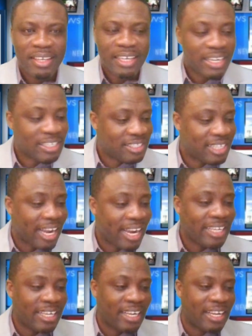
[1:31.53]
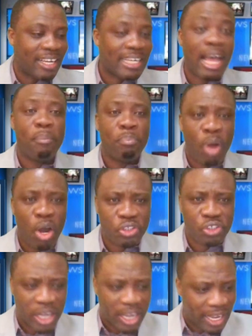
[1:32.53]
is that year, that
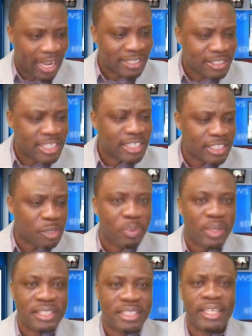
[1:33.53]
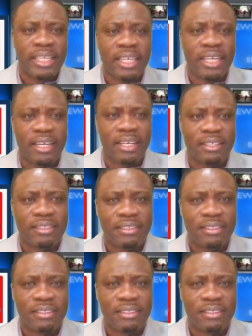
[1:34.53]
much anticipated year.